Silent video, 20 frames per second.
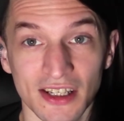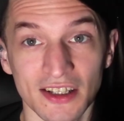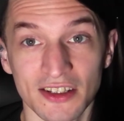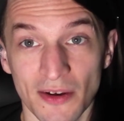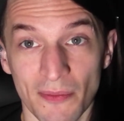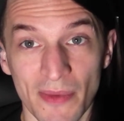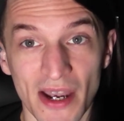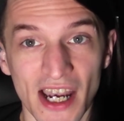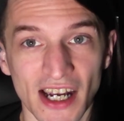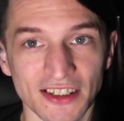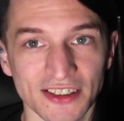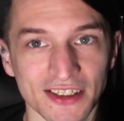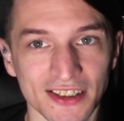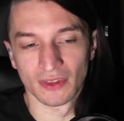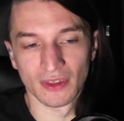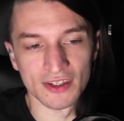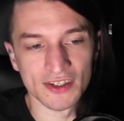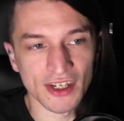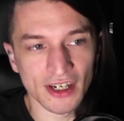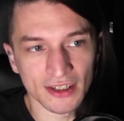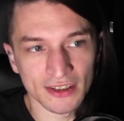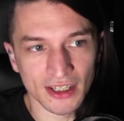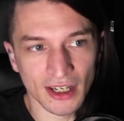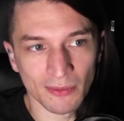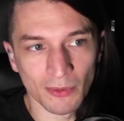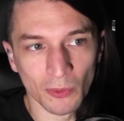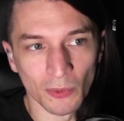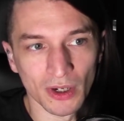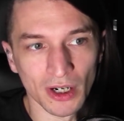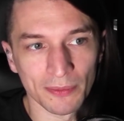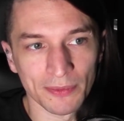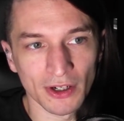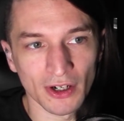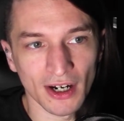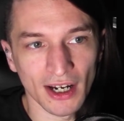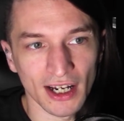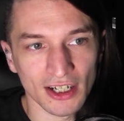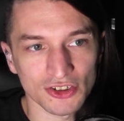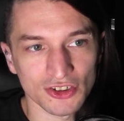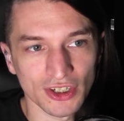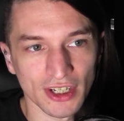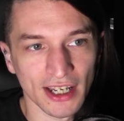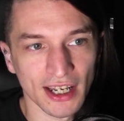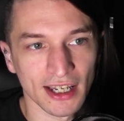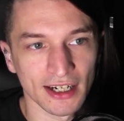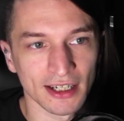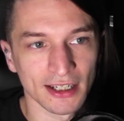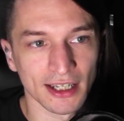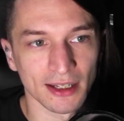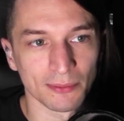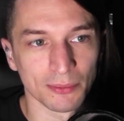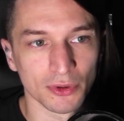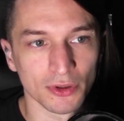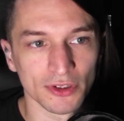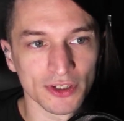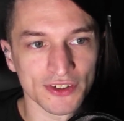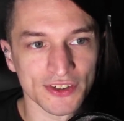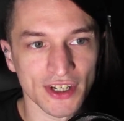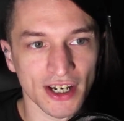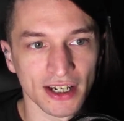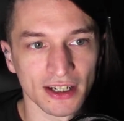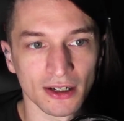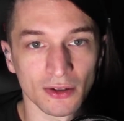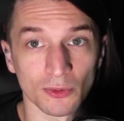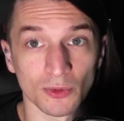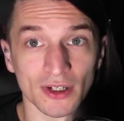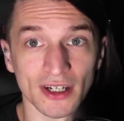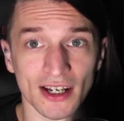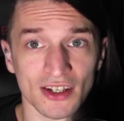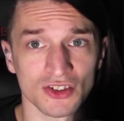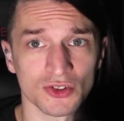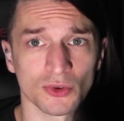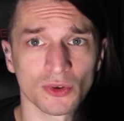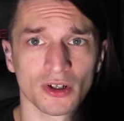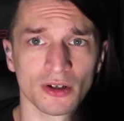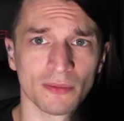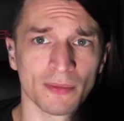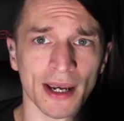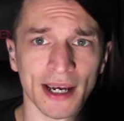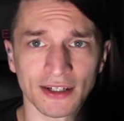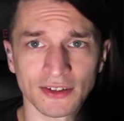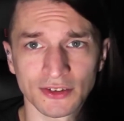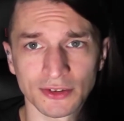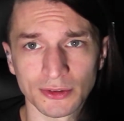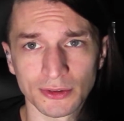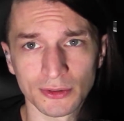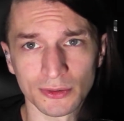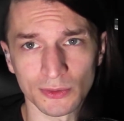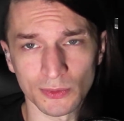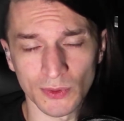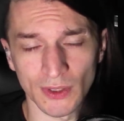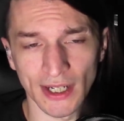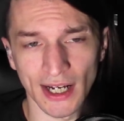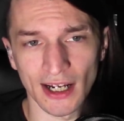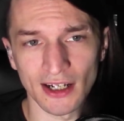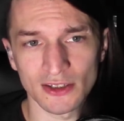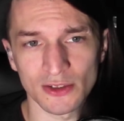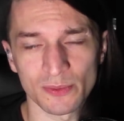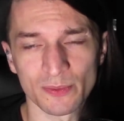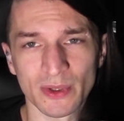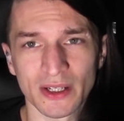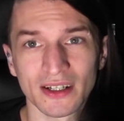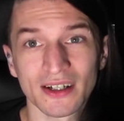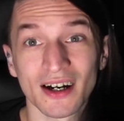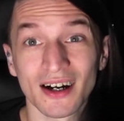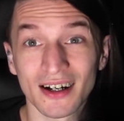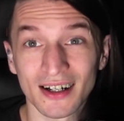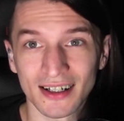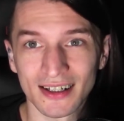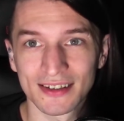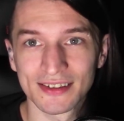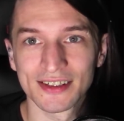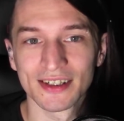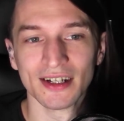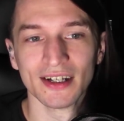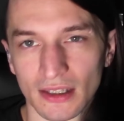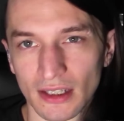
a mess. The second time I went up there, I actually had to get pulled aside and re-escorted back to 3 house because